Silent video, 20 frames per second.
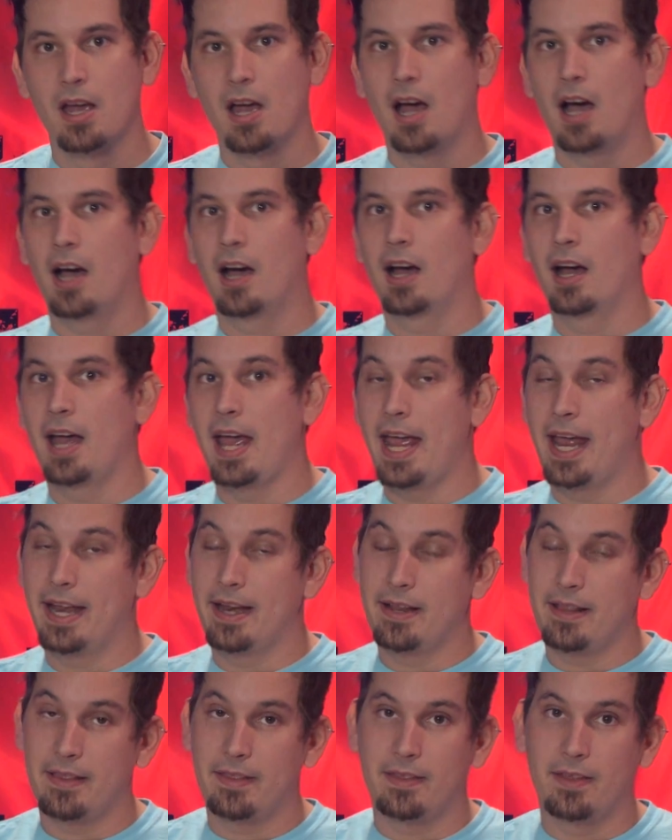Uh,
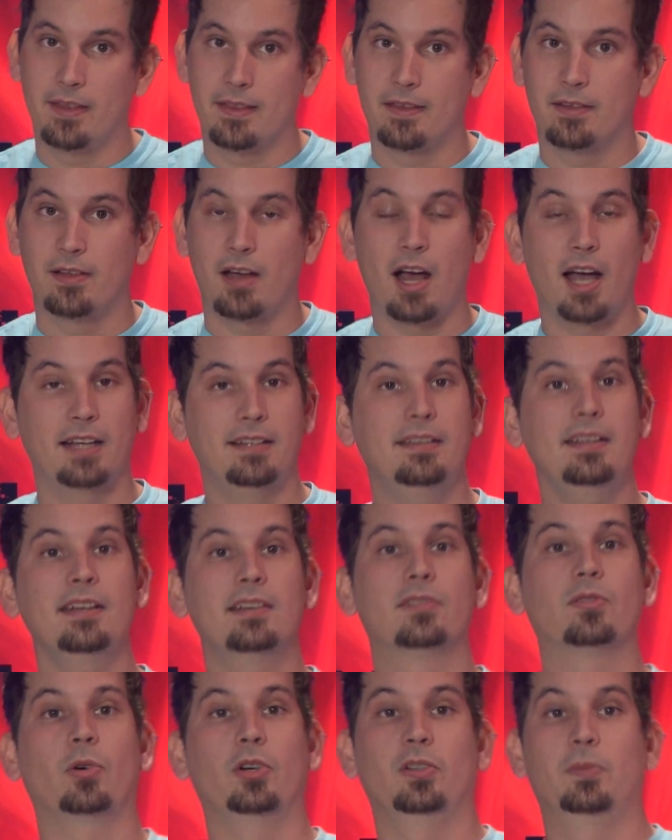and the, the idea
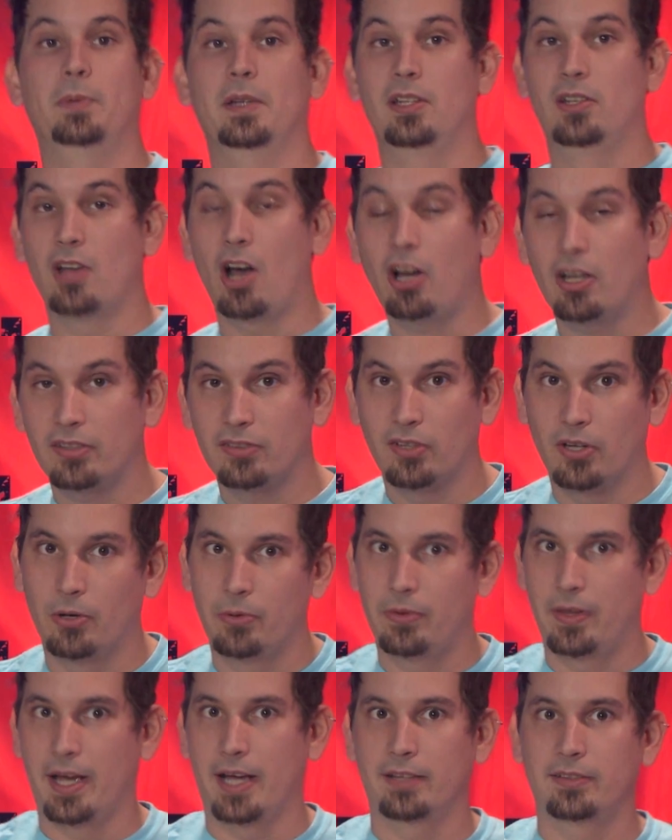has always been also
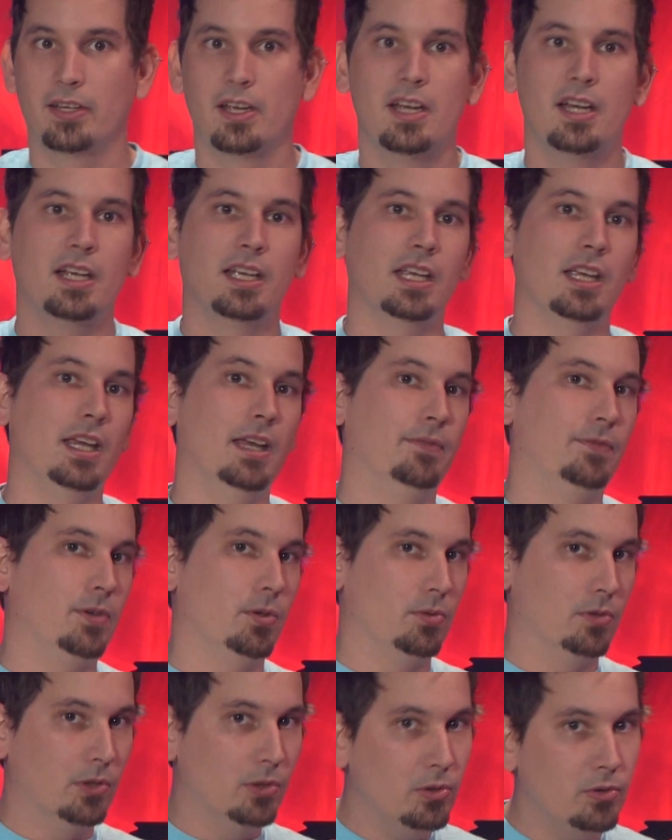that if
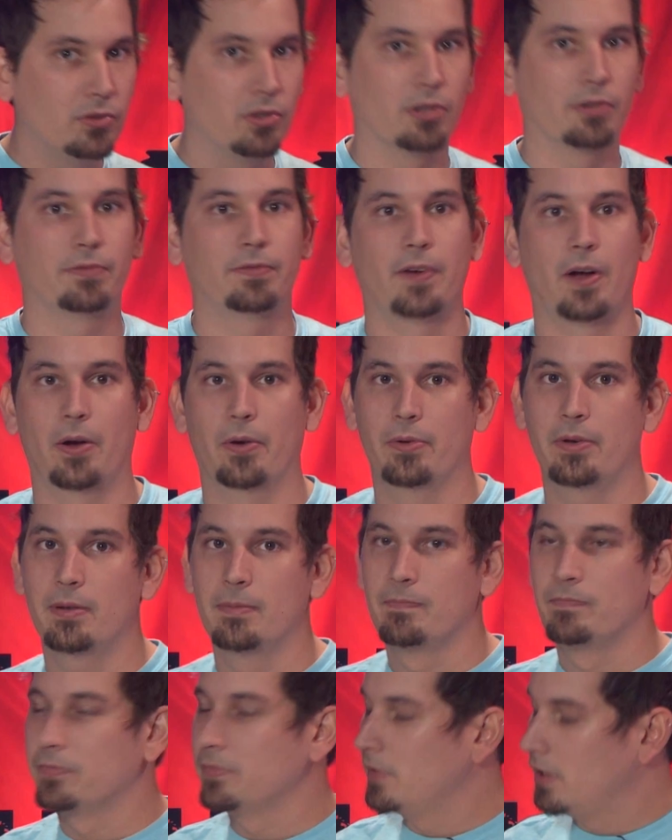you lose your phone,
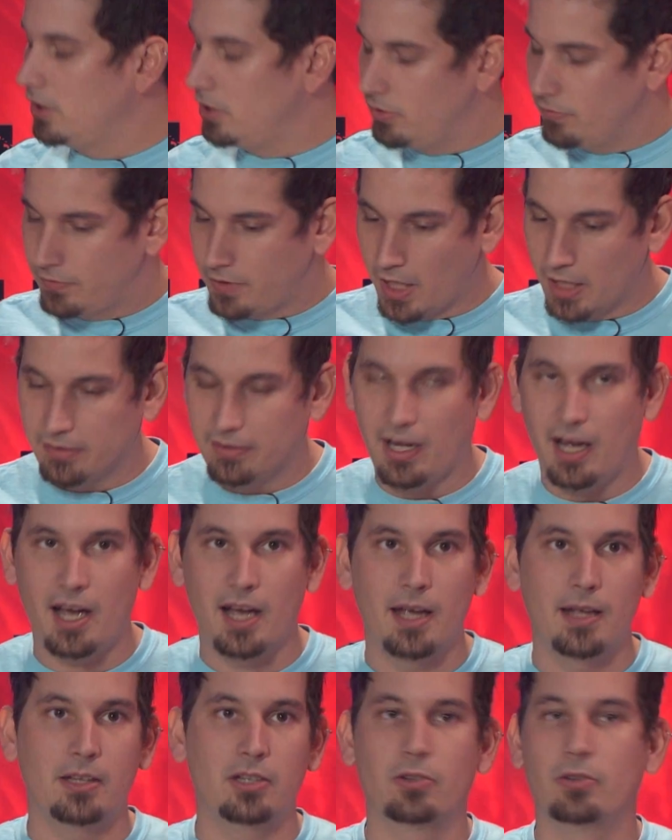you've got
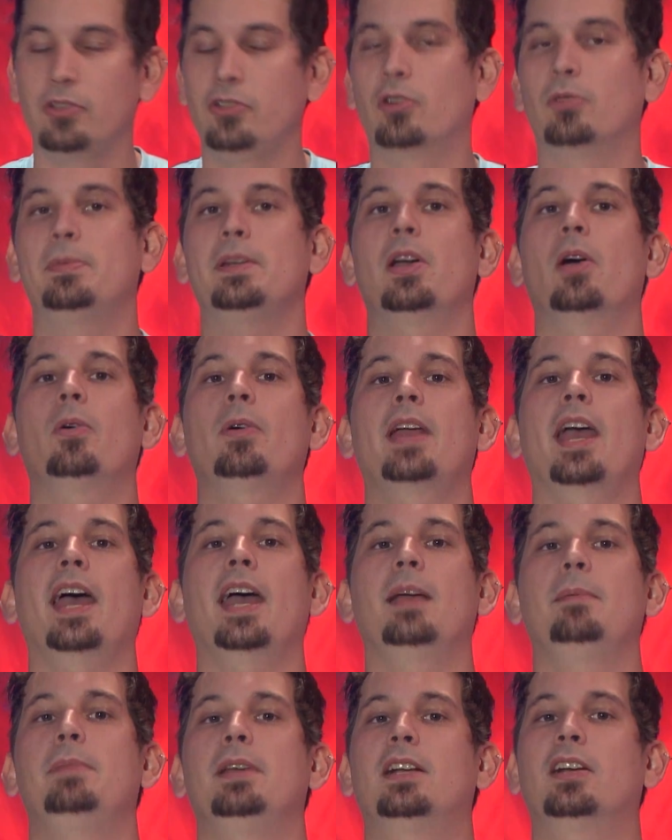time, you'll, you'll be
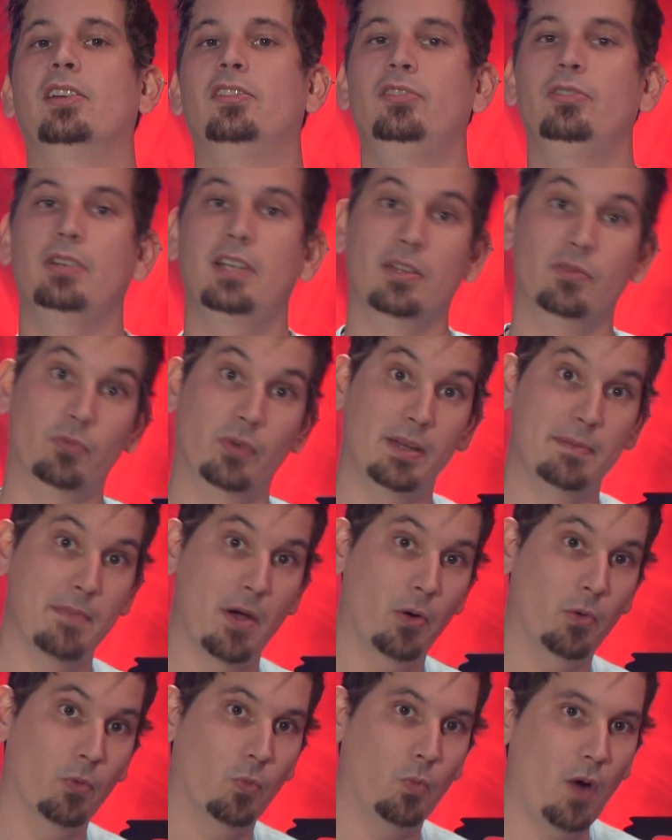okay because you can
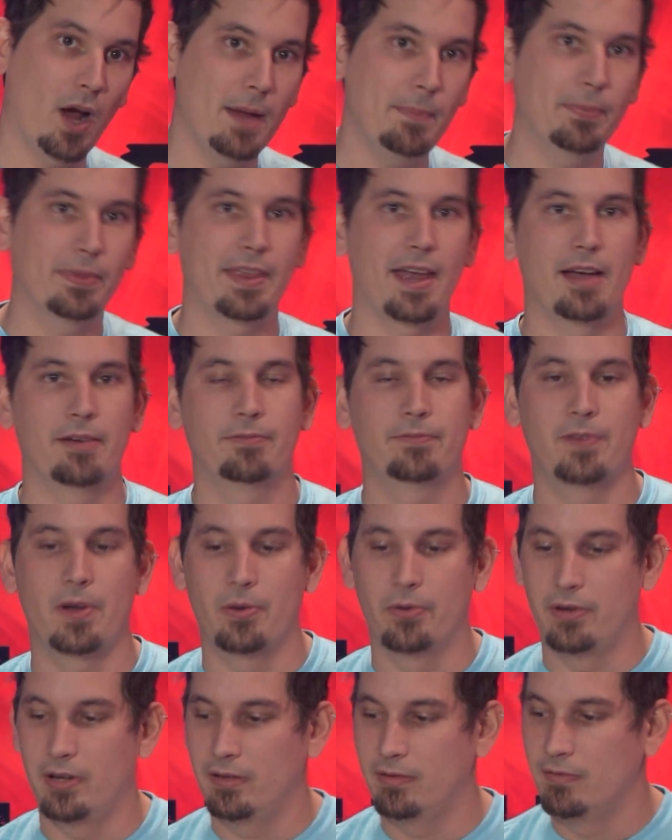remote wipe that
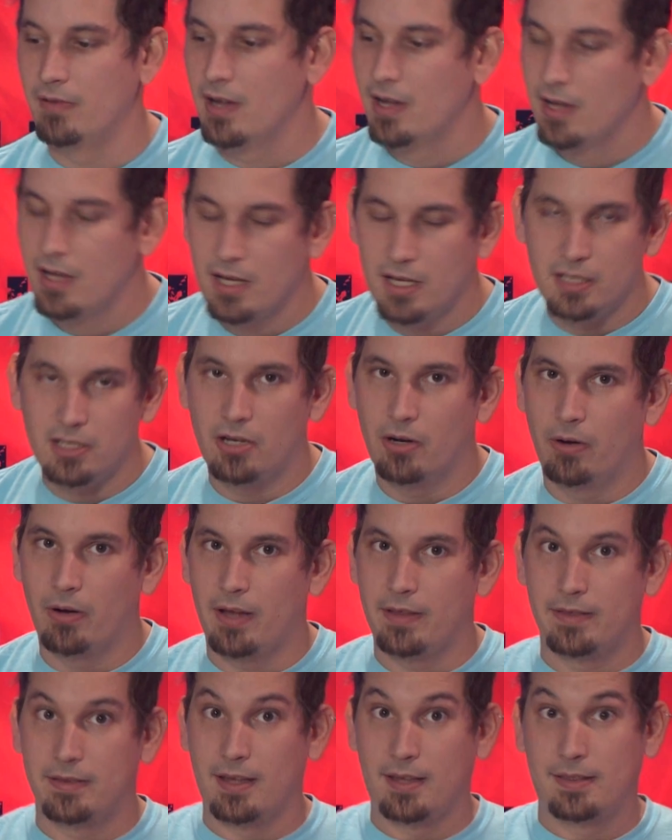phone. And you know,
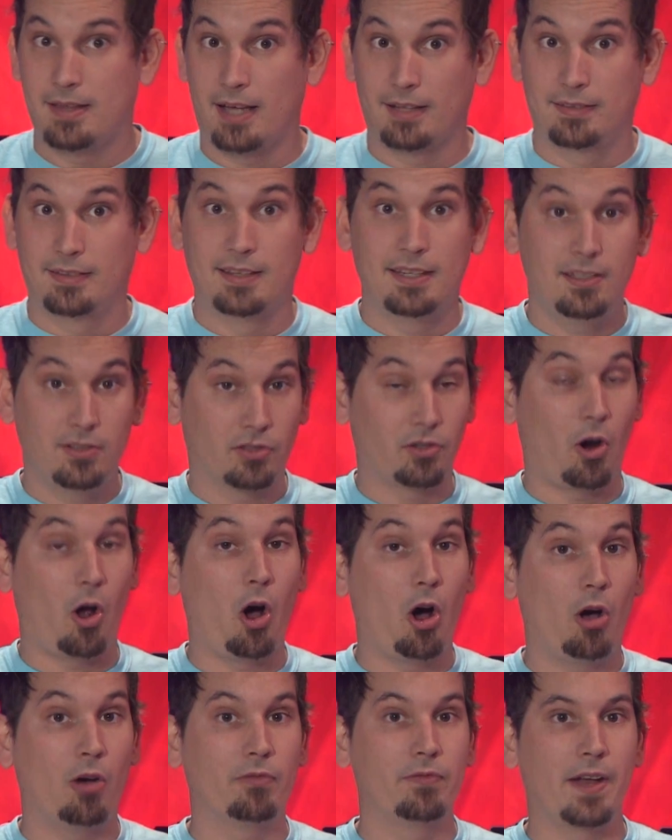th that these are
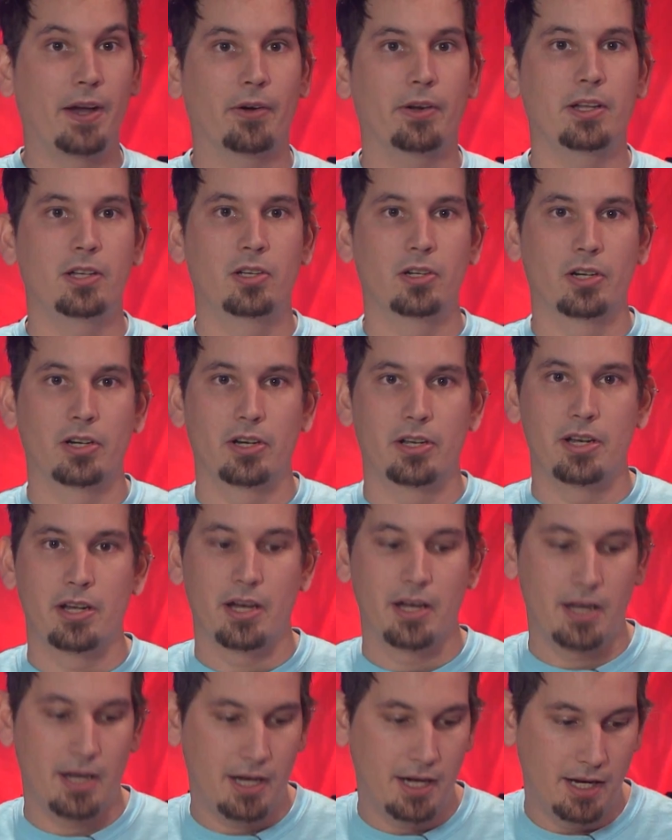all very good
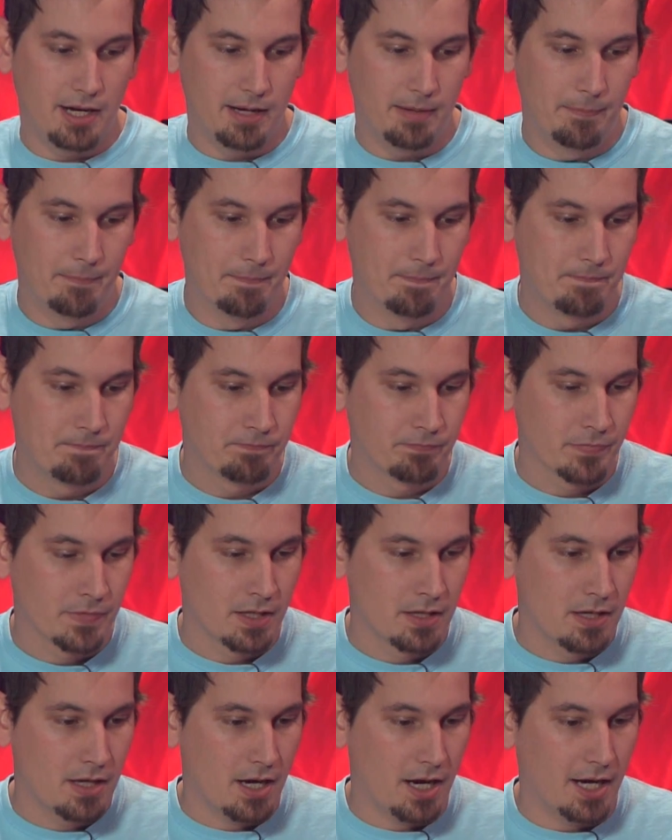um,
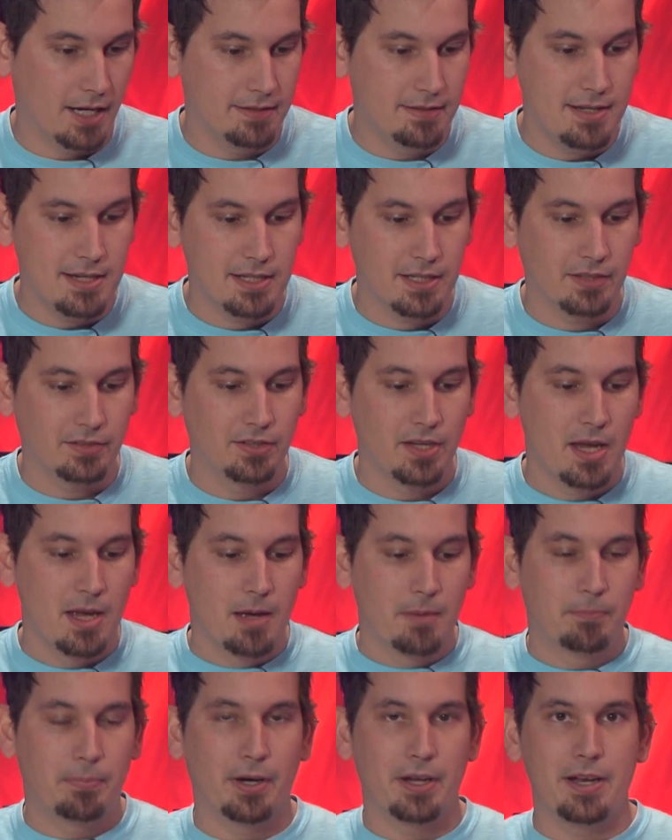ideas,
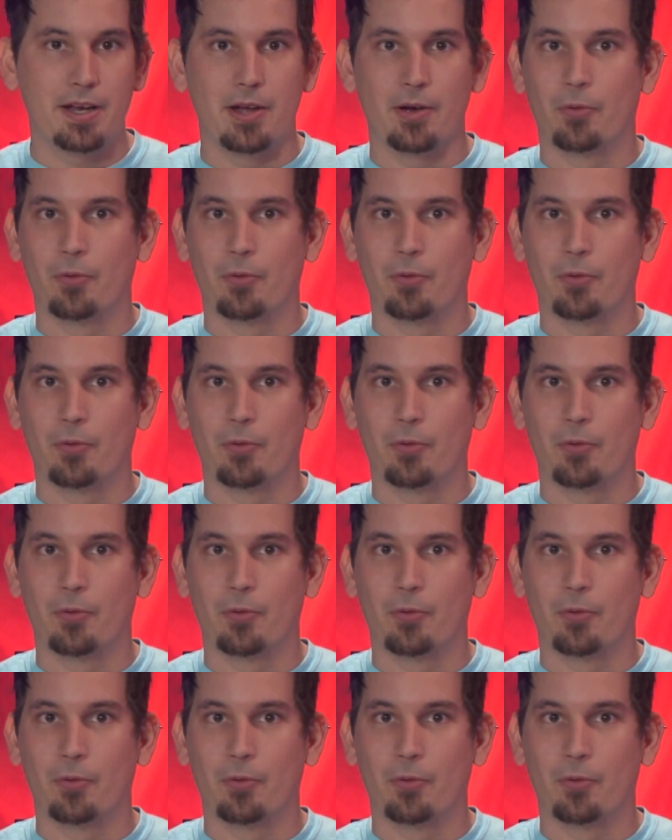but